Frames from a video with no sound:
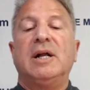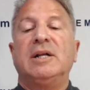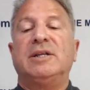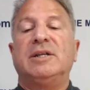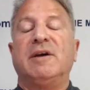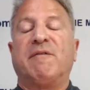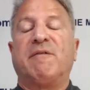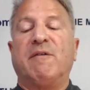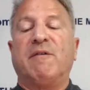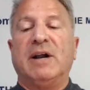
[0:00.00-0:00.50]

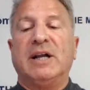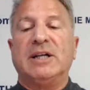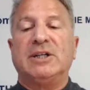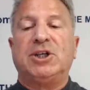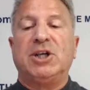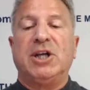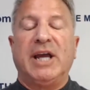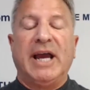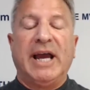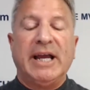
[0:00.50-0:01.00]

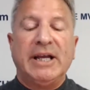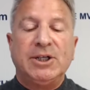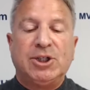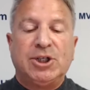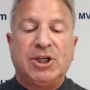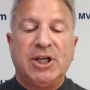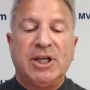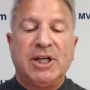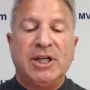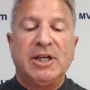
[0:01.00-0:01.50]

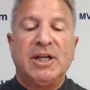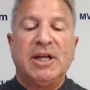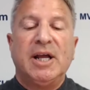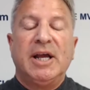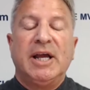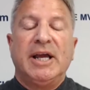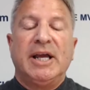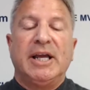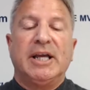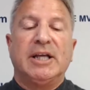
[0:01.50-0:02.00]
differentiation
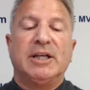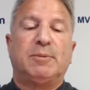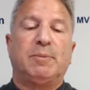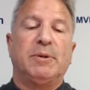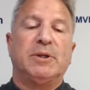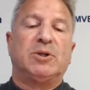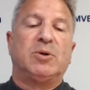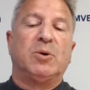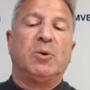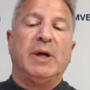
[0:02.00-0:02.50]
is
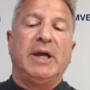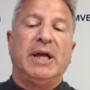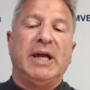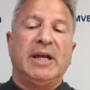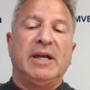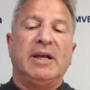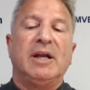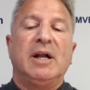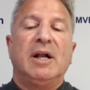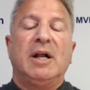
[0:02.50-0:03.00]

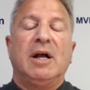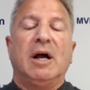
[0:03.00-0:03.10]
between